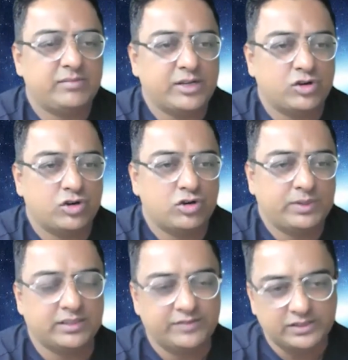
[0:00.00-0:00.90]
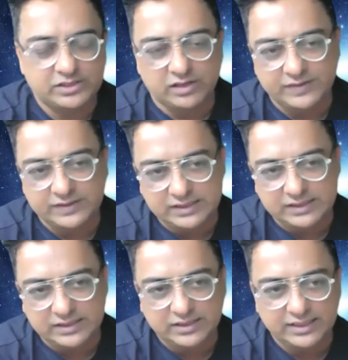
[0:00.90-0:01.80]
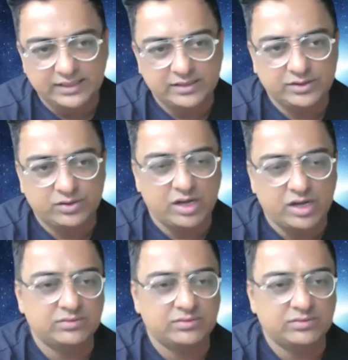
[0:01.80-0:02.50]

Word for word: opened the first office uh, in Gurgaon,